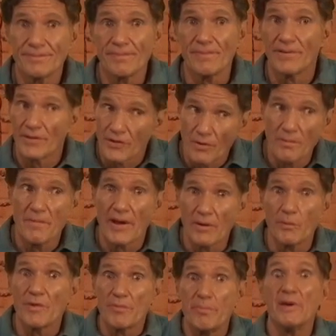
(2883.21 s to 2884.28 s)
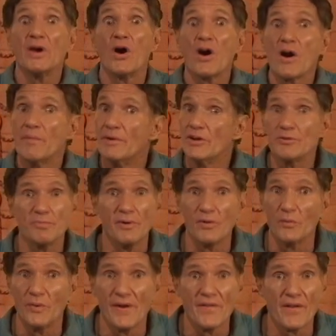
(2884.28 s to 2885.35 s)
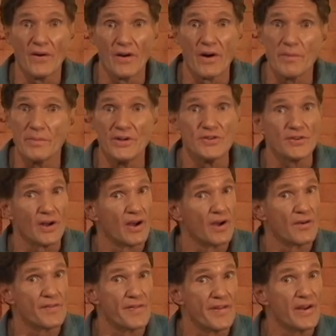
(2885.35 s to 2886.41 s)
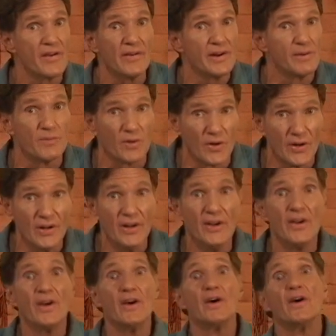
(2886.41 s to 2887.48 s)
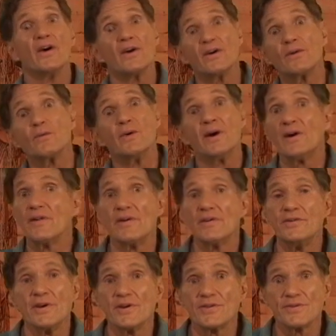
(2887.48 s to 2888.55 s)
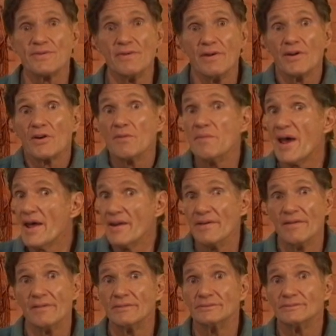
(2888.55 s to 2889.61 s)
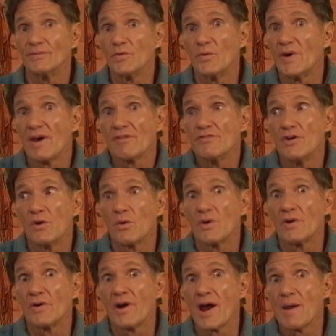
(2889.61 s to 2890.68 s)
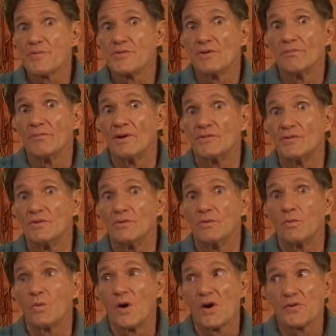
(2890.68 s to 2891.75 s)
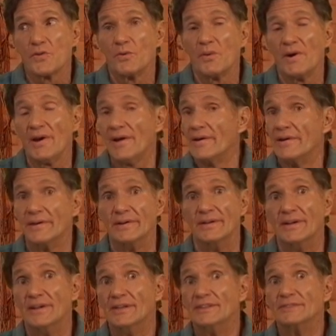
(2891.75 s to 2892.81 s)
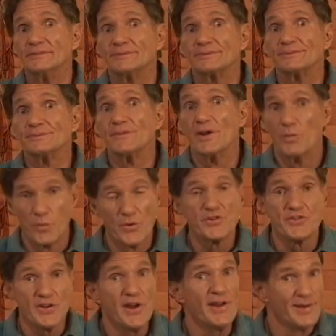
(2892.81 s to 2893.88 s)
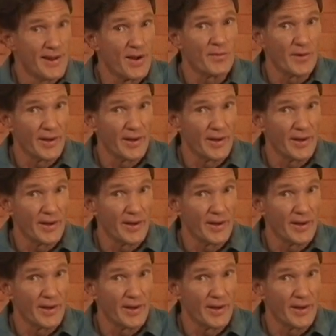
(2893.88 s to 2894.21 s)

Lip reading: with big armies, but when their armies aren't there anymore, well, they're just little men who have no other option but to walk away. And we're seeing that